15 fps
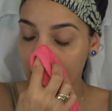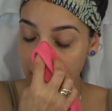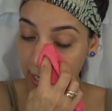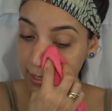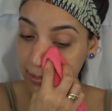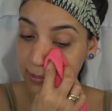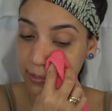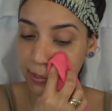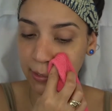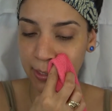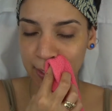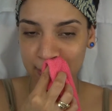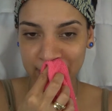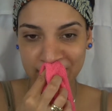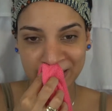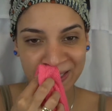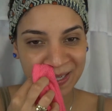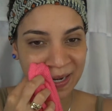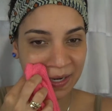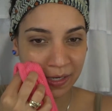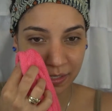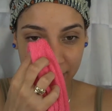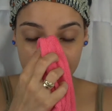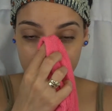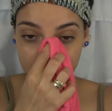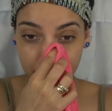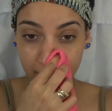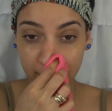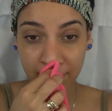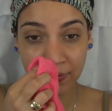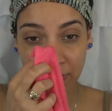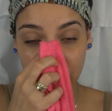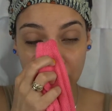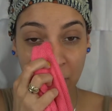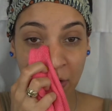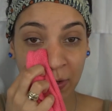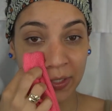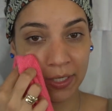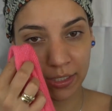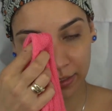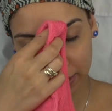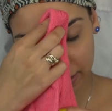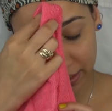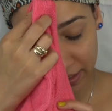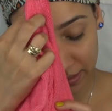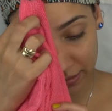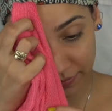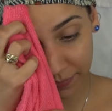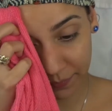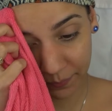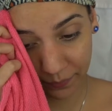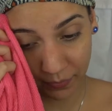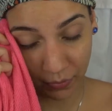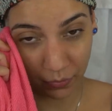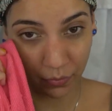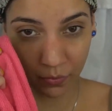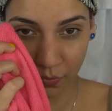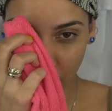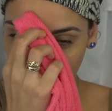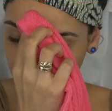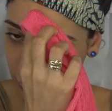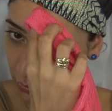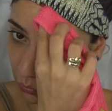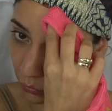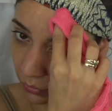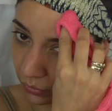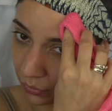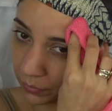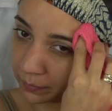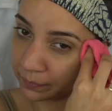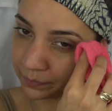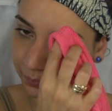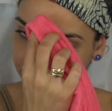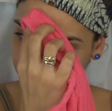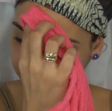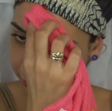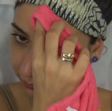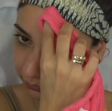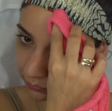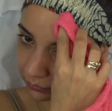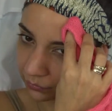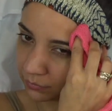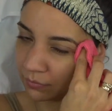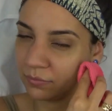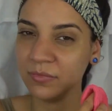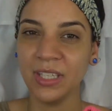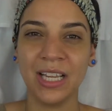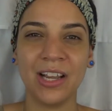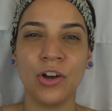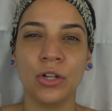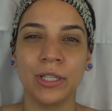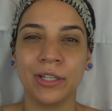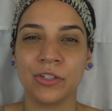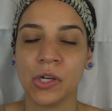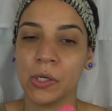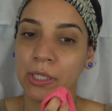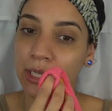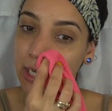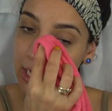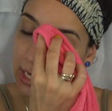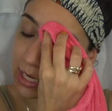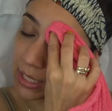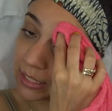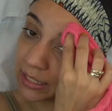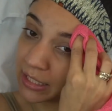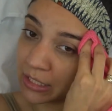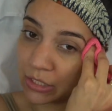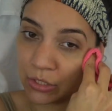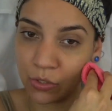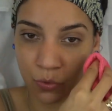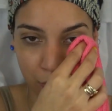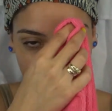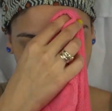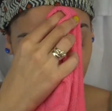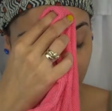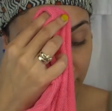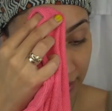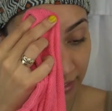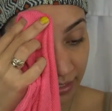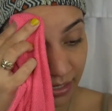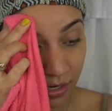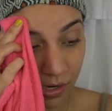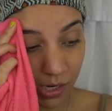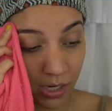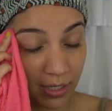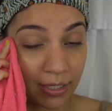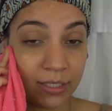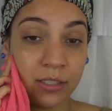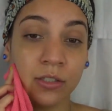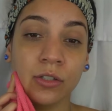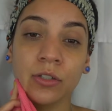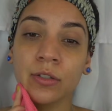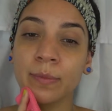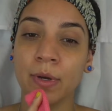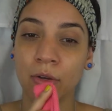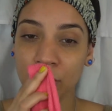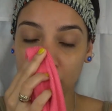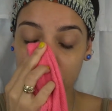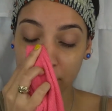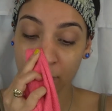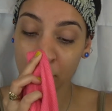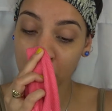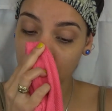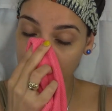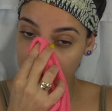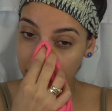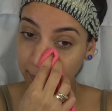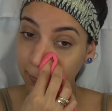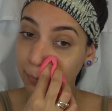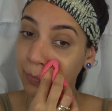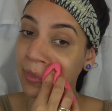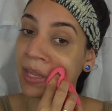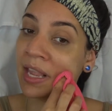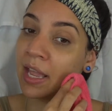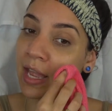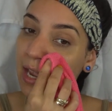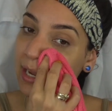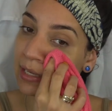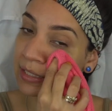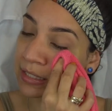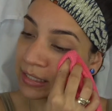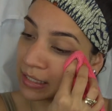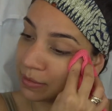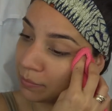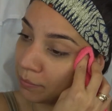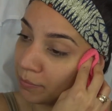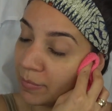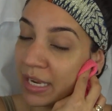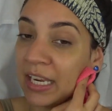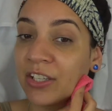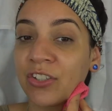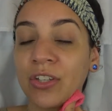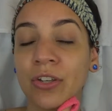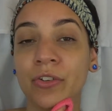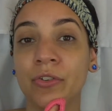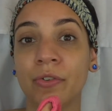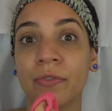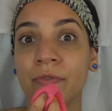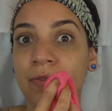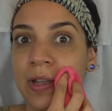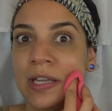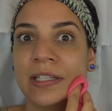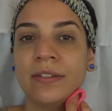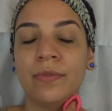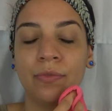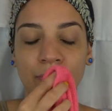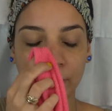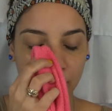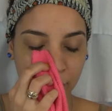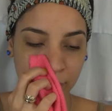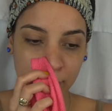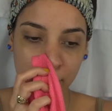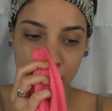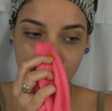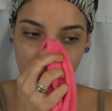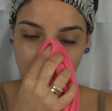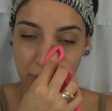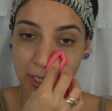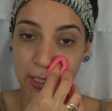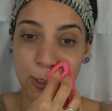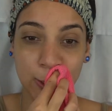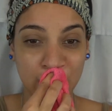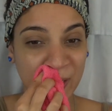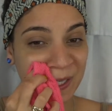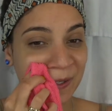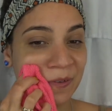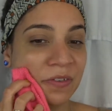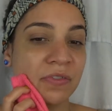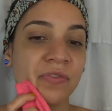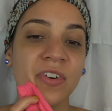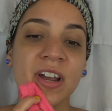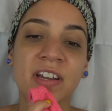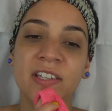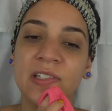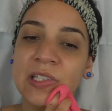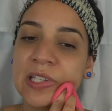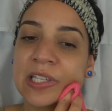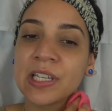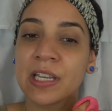And this tonic or toner, I call it tonic. This toner, it smells so good and it makes your face feel so nice and refreshed.